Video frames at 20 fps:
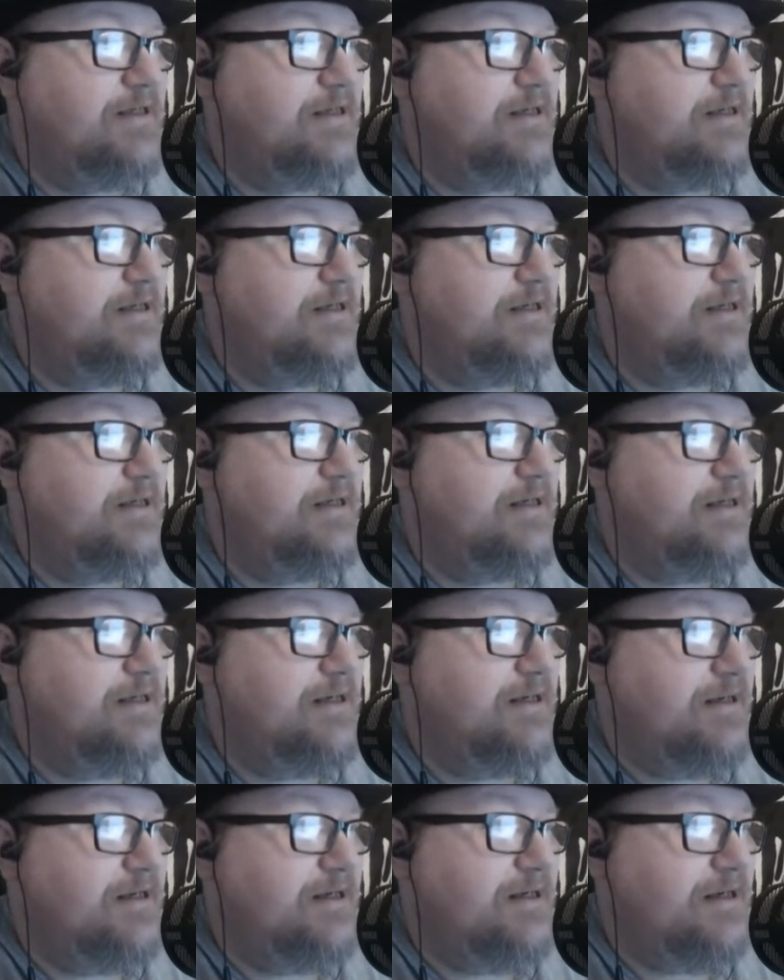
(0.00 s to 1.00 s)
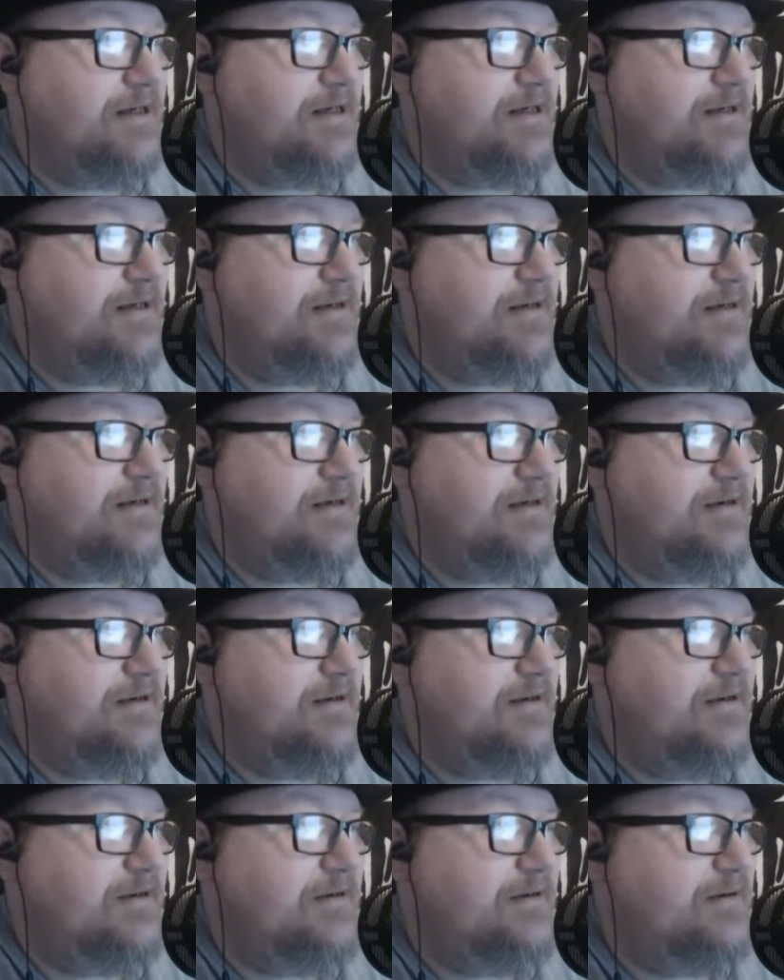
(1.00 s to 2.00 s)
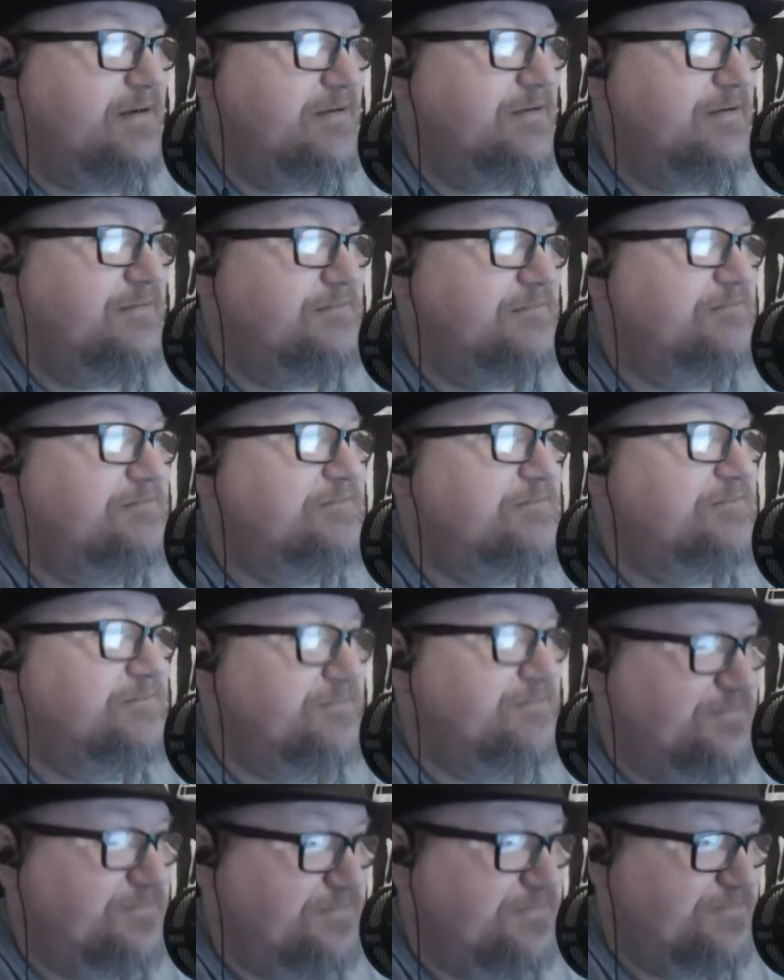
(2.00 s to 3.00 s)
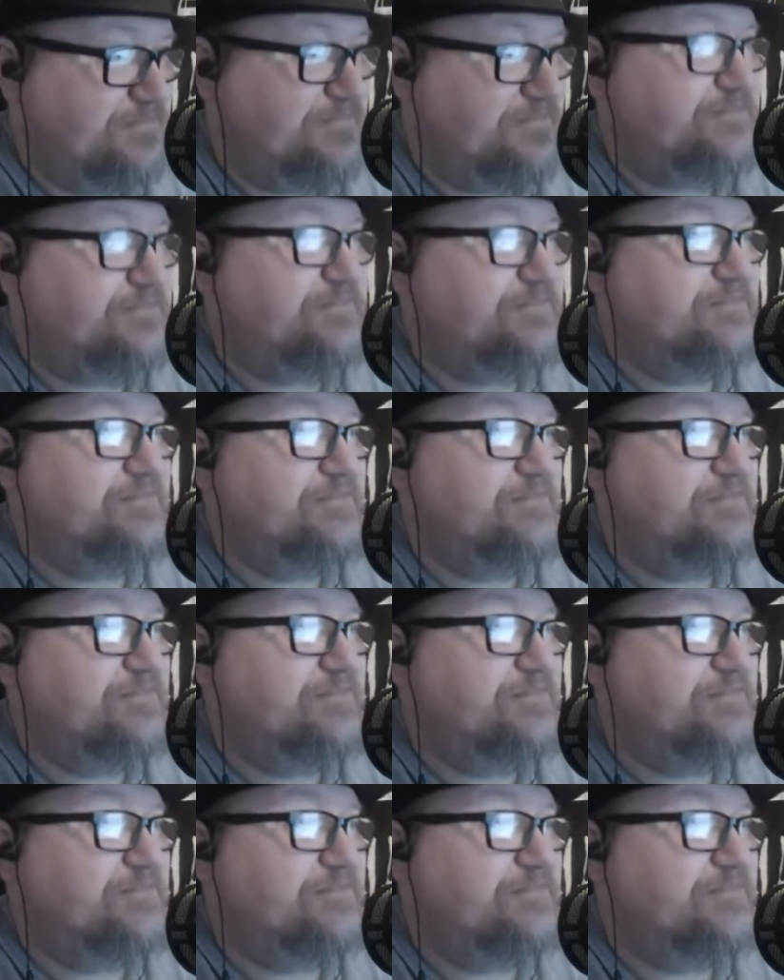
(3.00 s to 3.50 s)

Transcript: (not speaking)